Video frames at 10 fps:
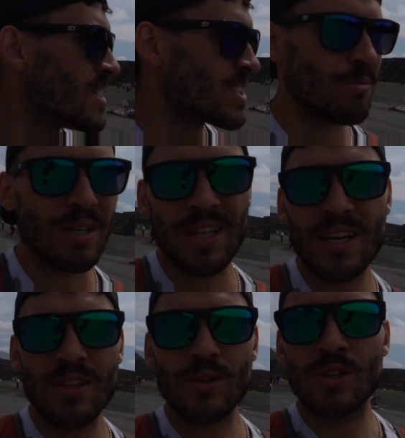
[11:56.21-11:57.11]
something like
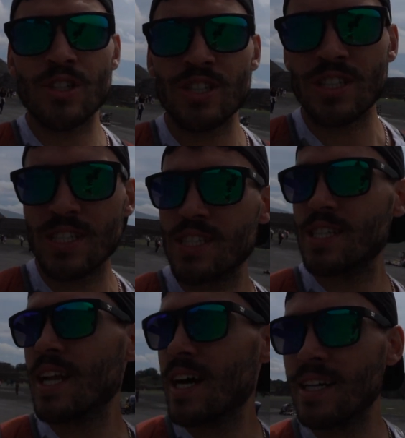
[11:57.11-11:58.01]
little cushions to
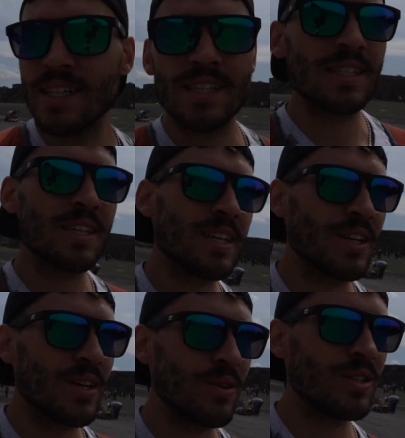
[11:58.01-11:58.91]
sit on and, you
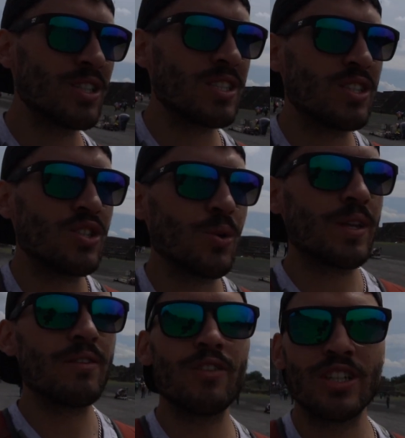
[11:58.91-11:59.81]
know, just enjoy
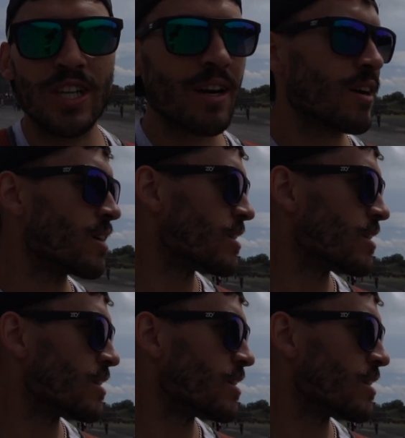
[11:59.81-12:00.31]
the fresh air.